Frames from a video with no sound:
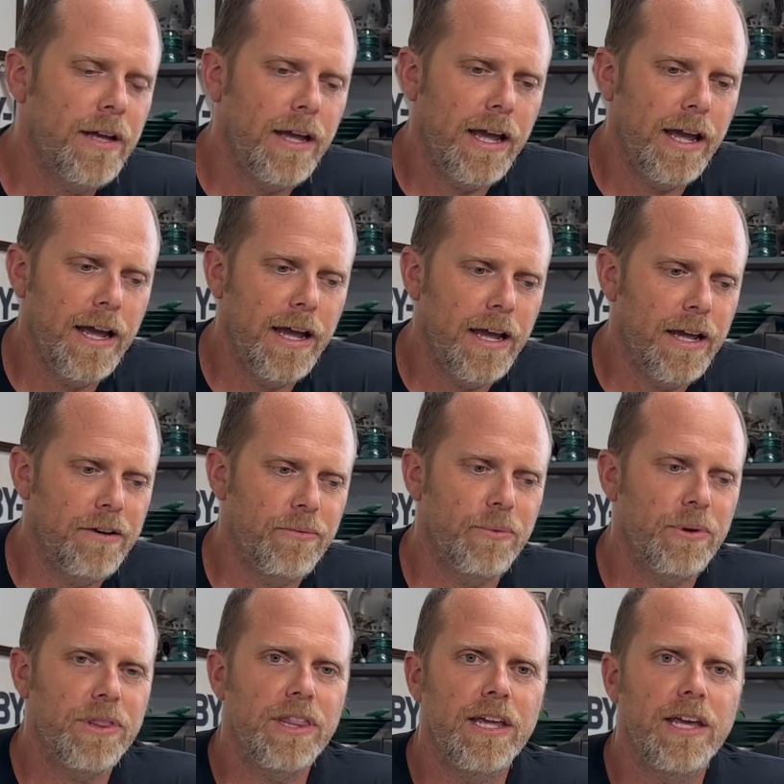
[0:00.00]
And
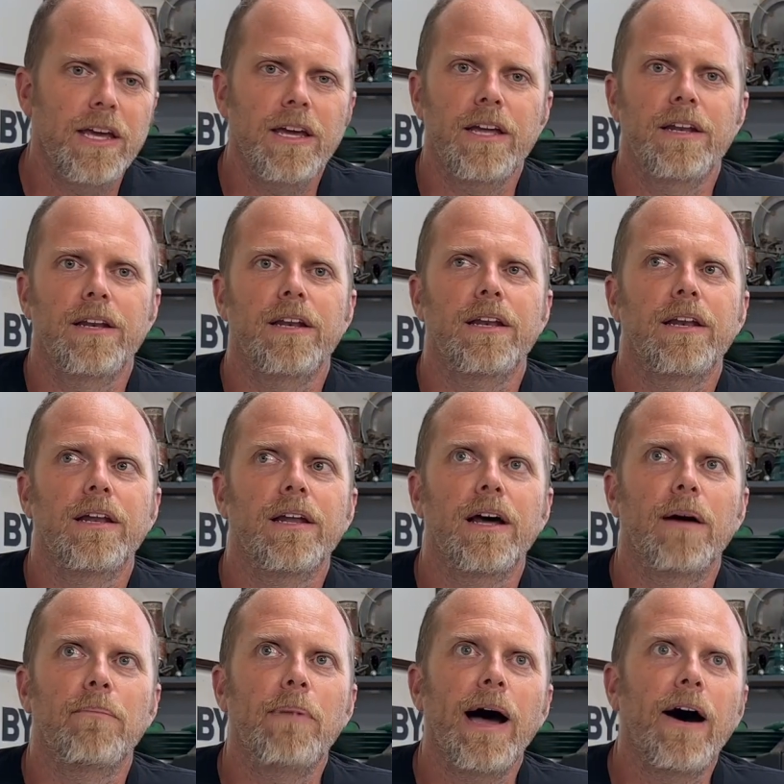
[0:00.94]
within
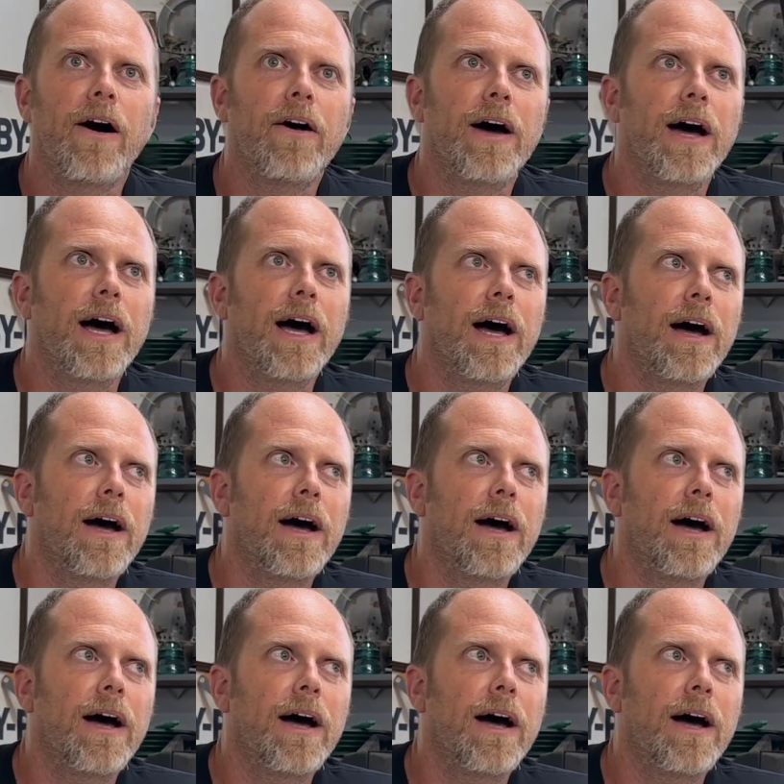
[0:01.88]
about